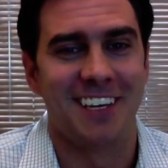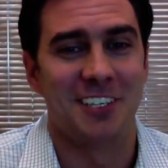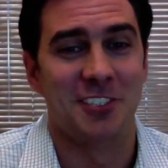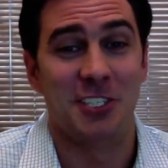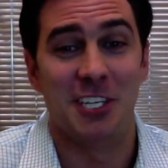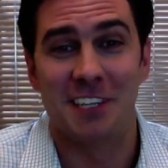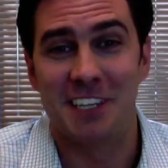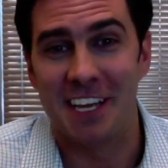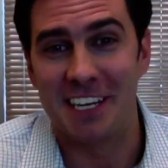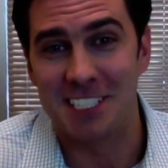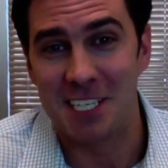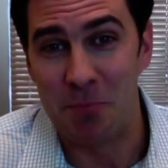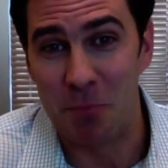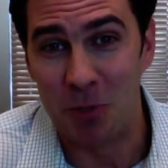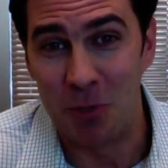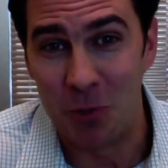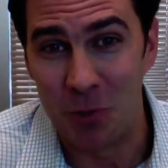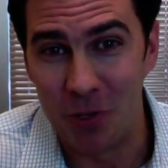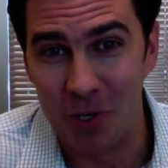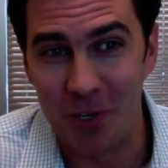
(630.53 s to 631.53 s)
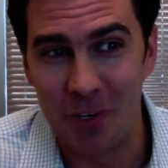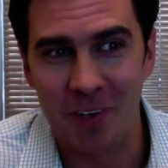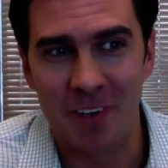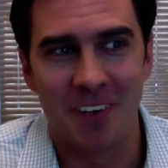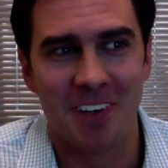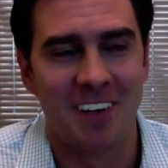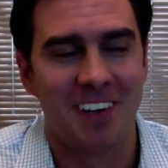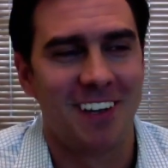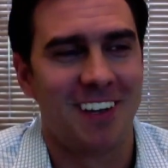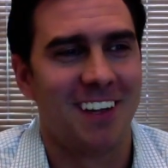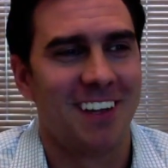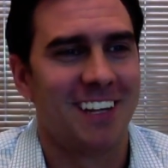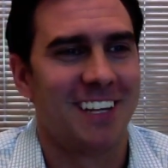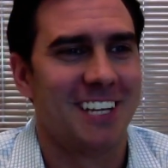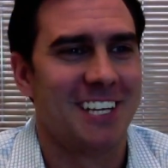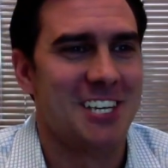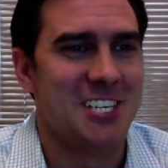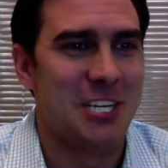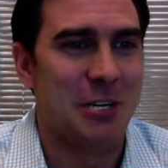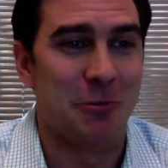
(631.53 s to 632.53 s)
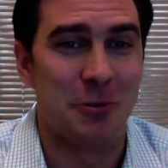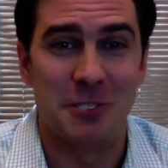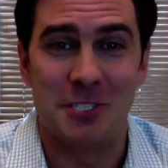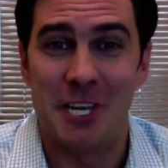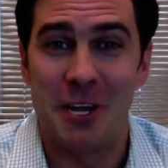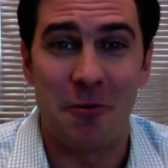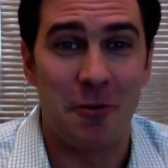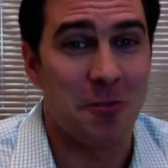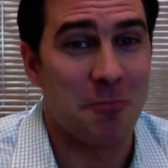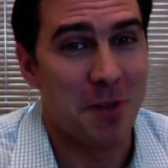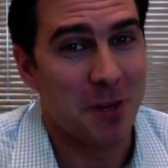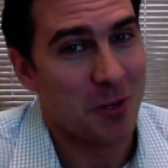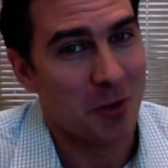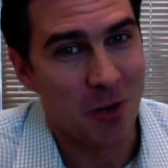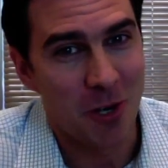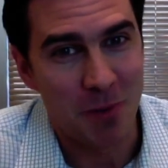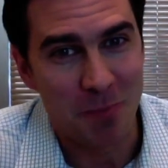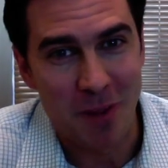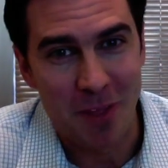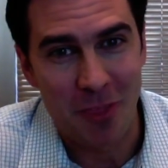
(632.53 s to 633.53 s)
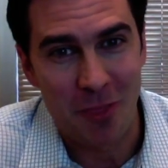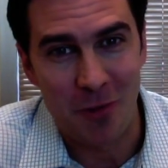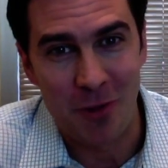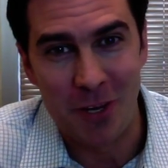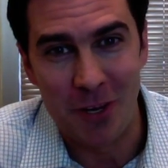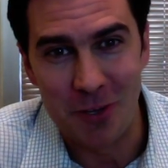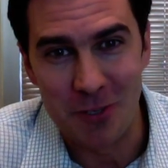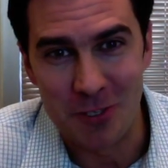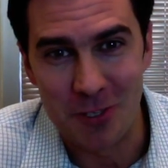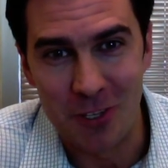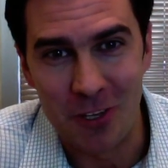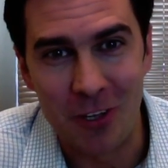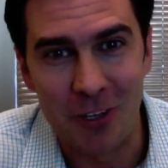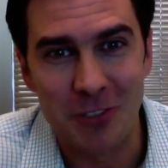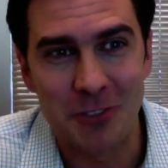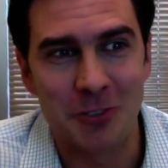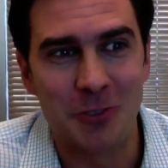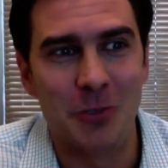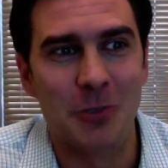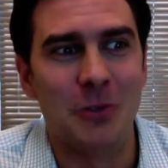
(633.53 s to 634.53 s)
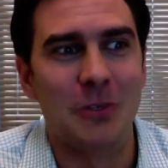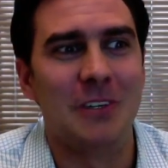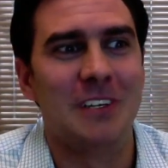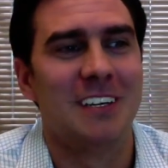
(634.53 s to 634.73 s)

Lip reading: She thinks I'm a lawyer. She was there with me during my 3 years in law school.